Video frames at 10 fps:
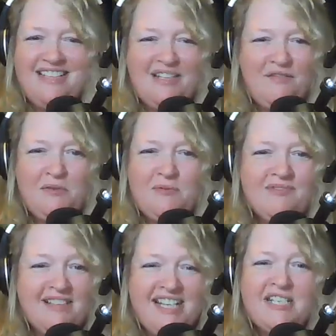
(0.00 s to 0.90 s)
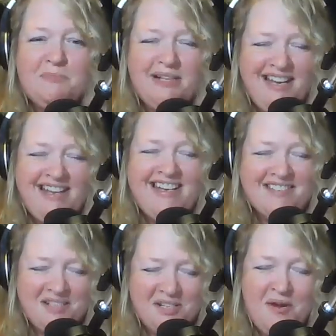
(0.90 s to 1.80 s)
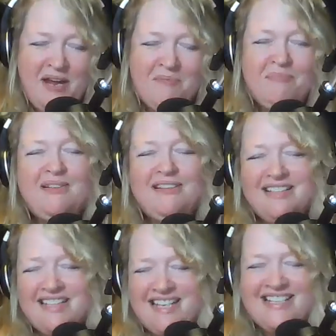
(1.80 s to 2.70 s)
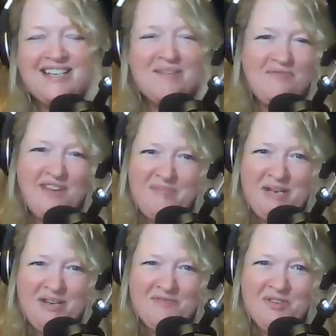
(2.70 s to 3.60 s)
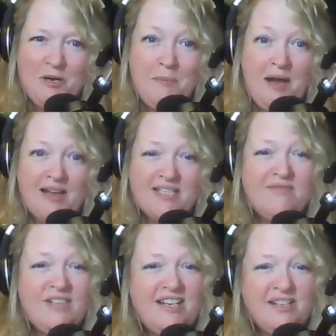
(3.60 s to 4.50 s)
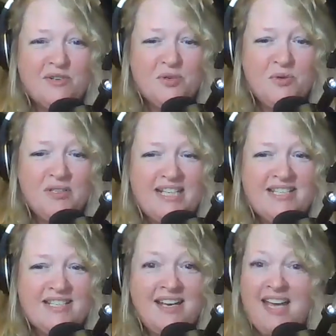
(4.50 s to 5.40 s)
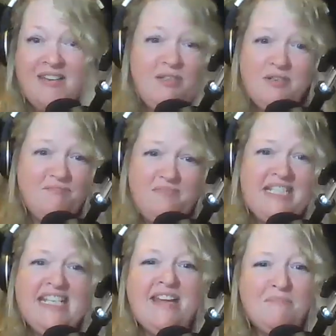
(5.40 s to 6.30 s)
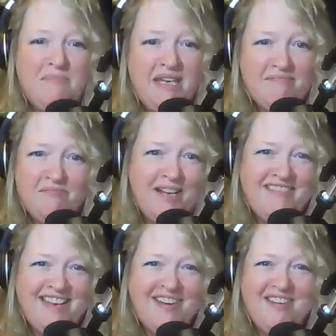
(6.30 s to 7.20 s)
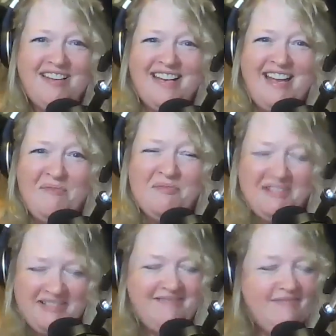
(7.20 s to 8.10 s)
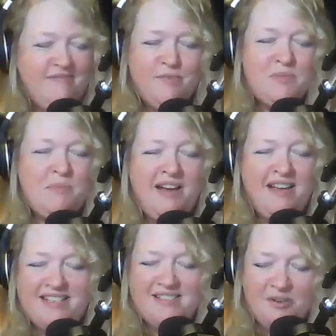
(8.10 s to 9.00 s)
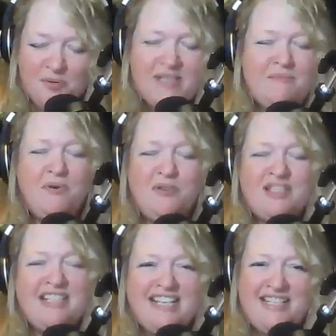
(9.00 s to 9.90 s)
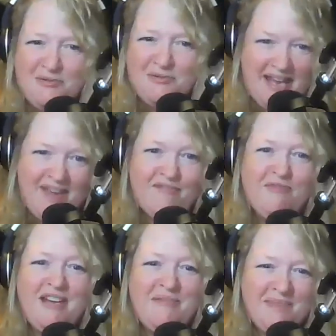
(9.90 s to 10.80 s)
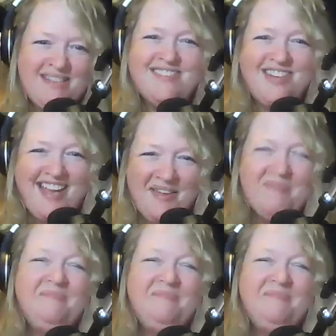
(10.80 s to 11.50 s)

if you like to play on Instagram, please come find me over there, positively_Lisa. And you could DM me right there, and I will respond always personally to every message I get.